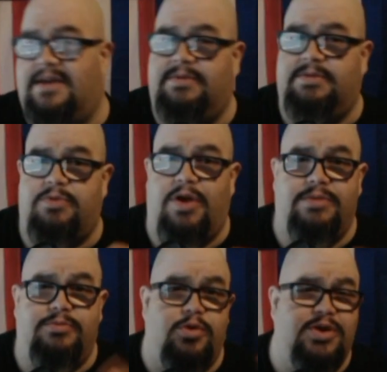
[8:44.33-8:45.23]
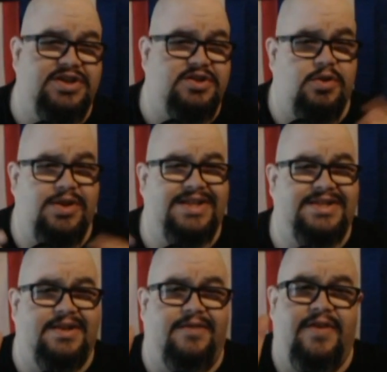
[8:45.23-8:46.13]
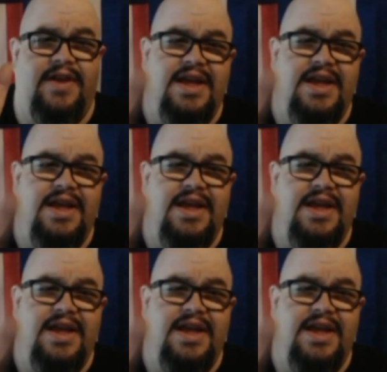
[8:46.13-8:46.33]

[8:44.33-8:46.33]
about the Proud Boys and all that stuff,